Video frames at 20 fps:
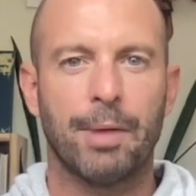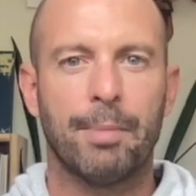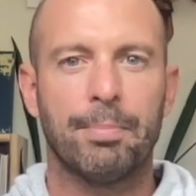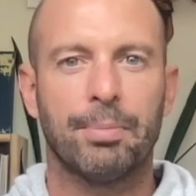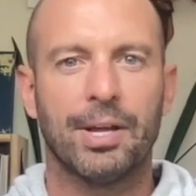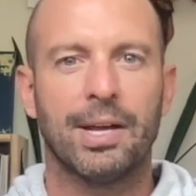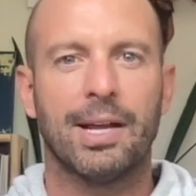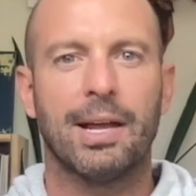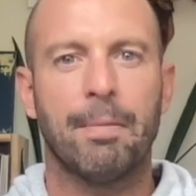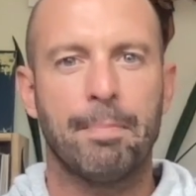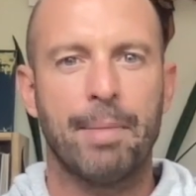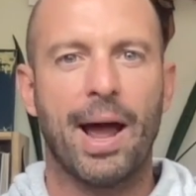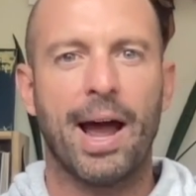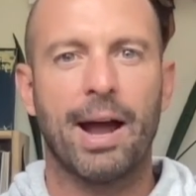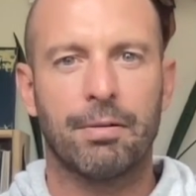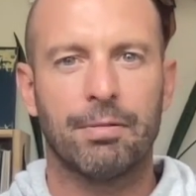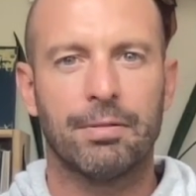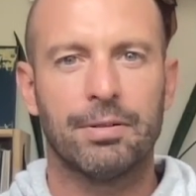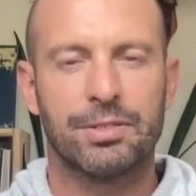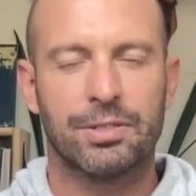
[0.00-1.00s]
by playing it
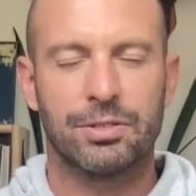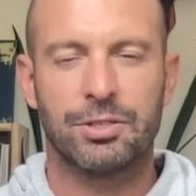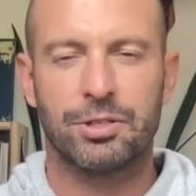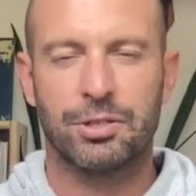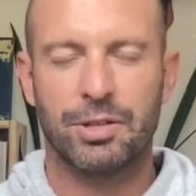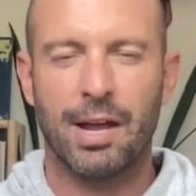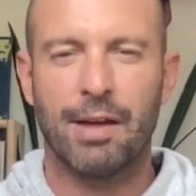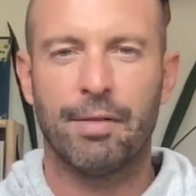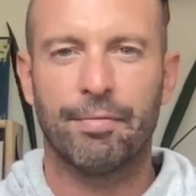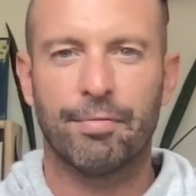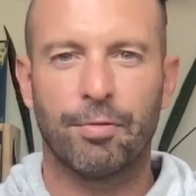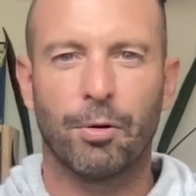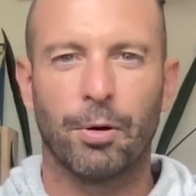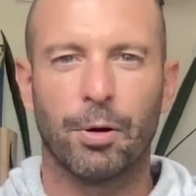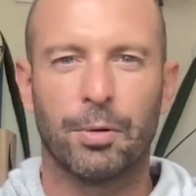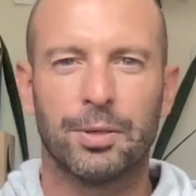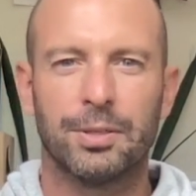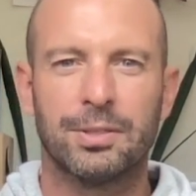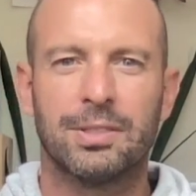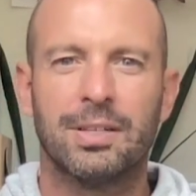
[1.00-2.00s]
backwards as you can
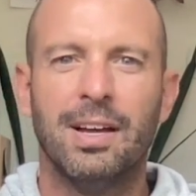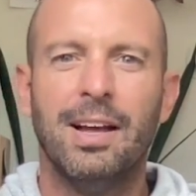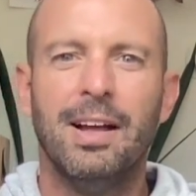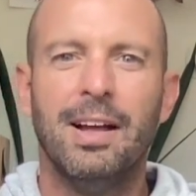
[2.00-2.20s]
forwards.